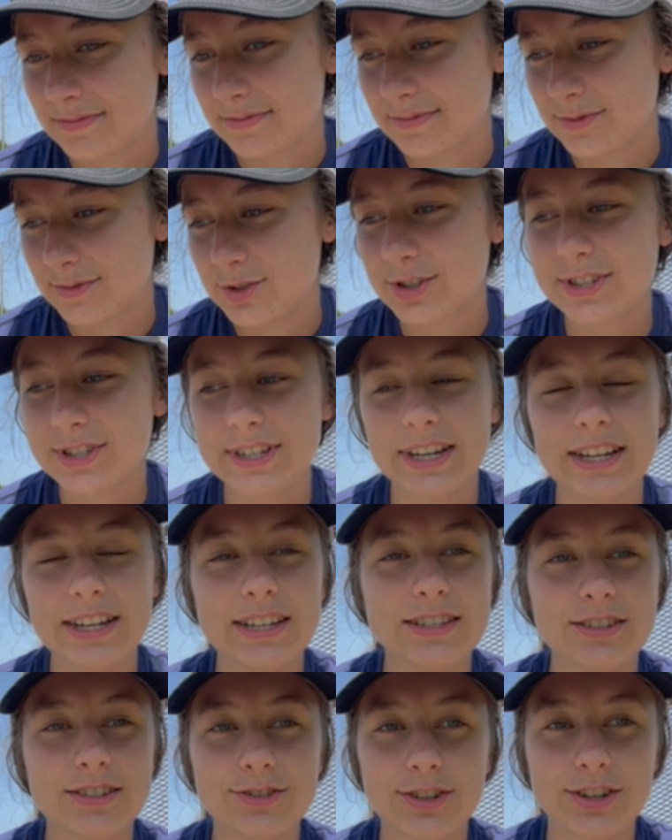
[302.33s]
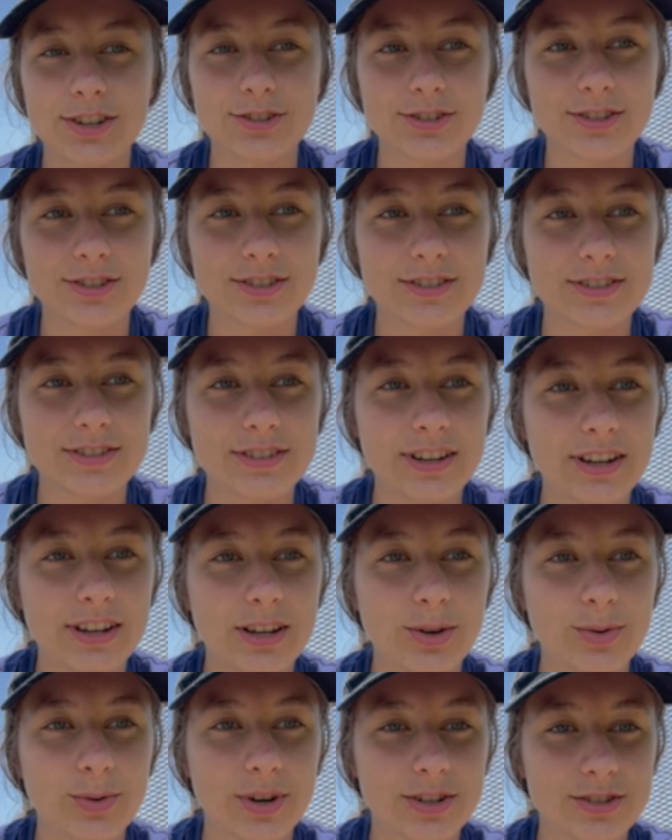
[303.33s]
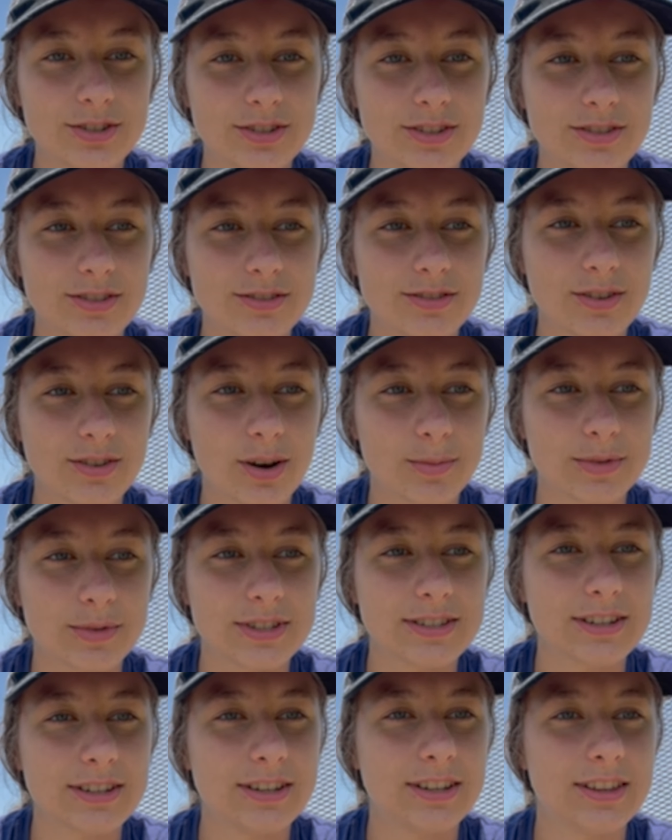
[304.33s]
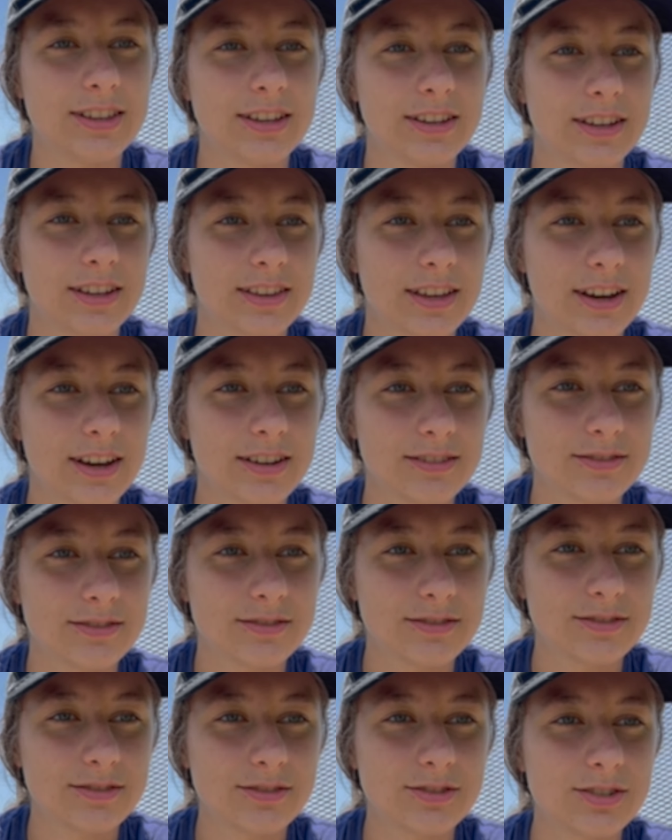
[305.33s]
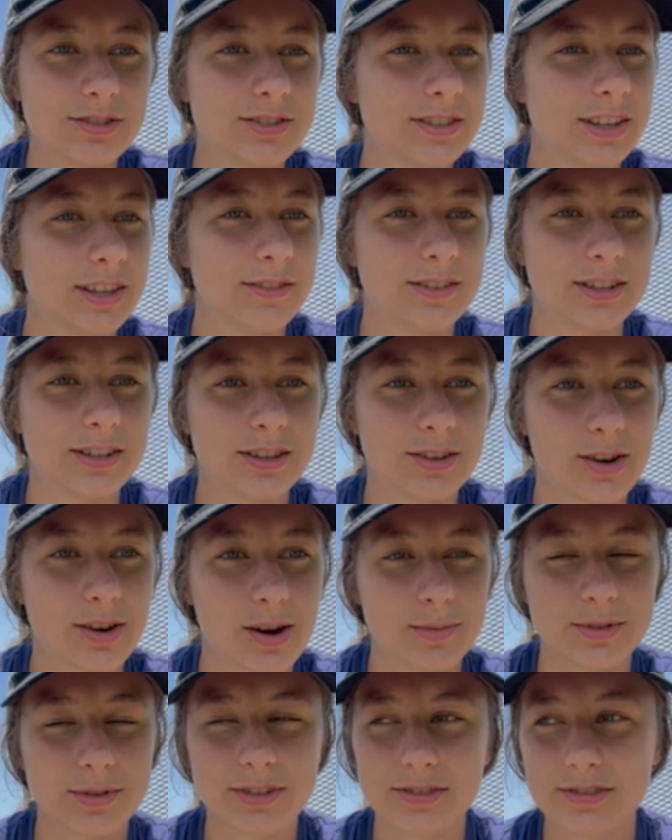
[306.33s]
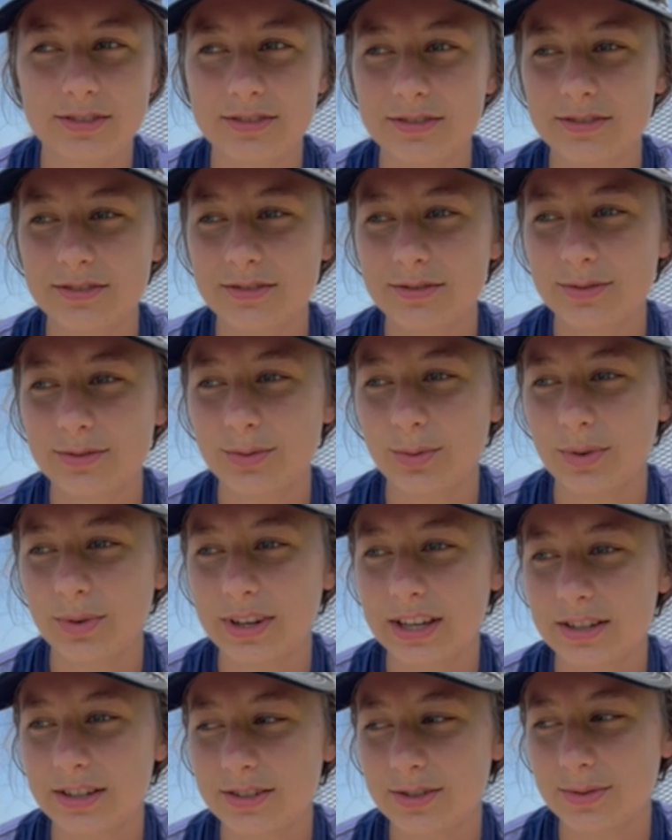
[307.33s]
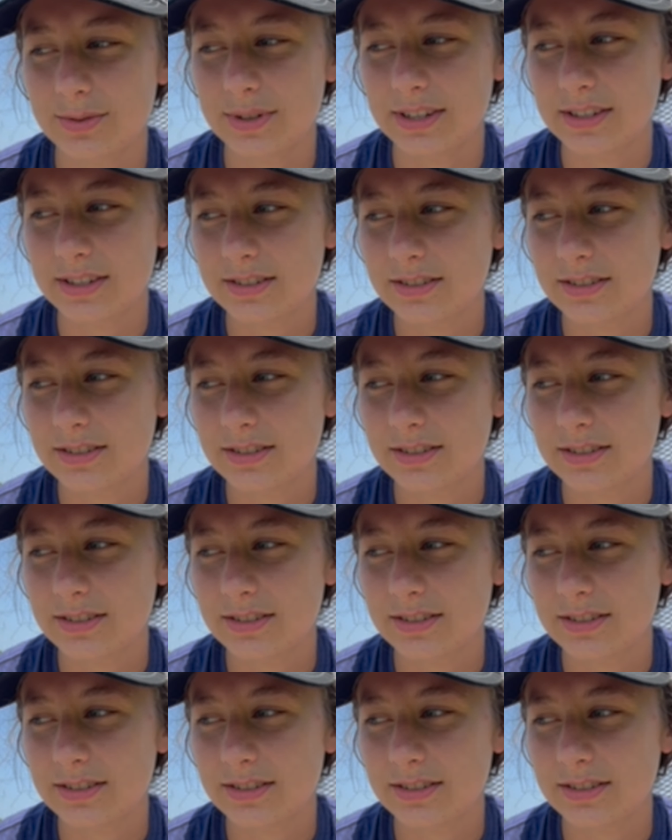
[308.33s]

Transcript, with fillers: just any suggestions, any questions, comments, anything like that, just leave it in the comments. We'll get to it.